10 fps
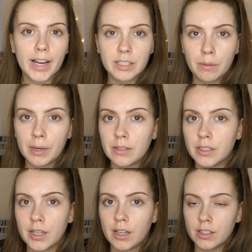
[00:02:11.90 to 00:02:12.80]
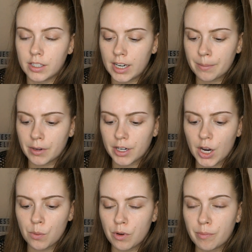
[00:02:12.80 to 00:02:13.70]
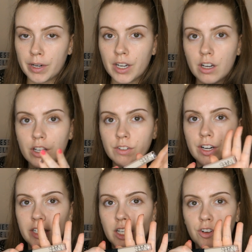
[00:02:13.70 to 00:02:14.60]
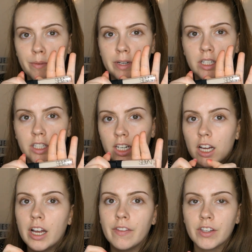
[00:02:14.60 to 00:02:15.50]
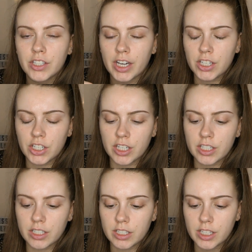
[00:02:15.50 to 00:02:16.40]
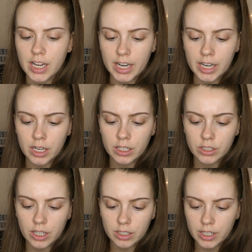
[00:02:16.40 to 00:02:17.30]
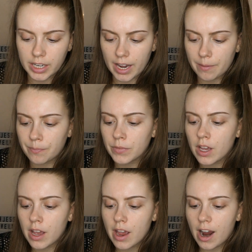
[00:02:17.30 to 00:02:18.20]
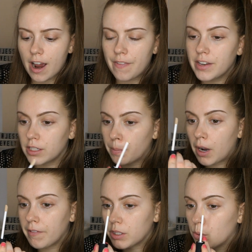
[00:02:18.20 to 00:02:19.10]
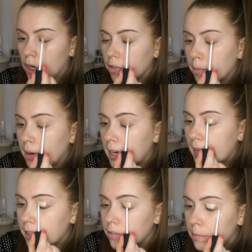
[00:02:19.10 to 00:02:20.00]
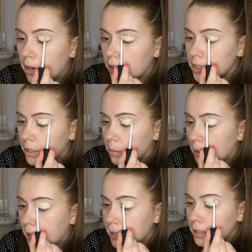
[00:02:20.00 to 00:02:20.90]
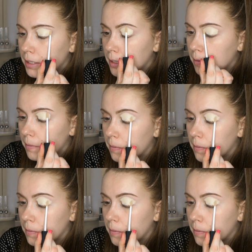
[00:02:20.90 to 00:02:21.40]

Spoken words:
okay, so my brows are done, so now I'm going to go in with my NARS Radiant Creamy Concealer in the shade Chantilly, yeah. And then just apply this all over my lid for my eyeshadow base. And